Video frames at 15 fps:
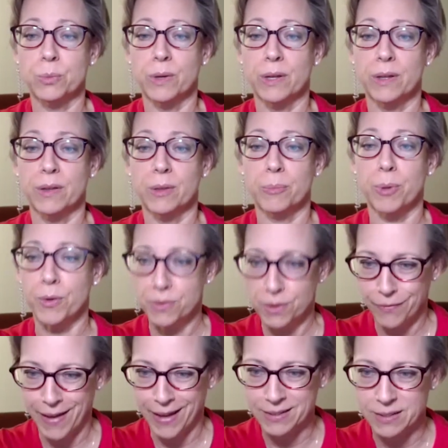with birth
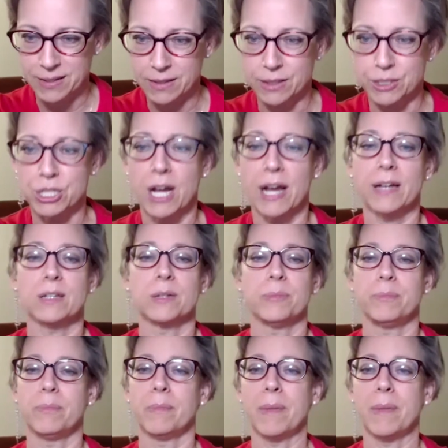defects in the child.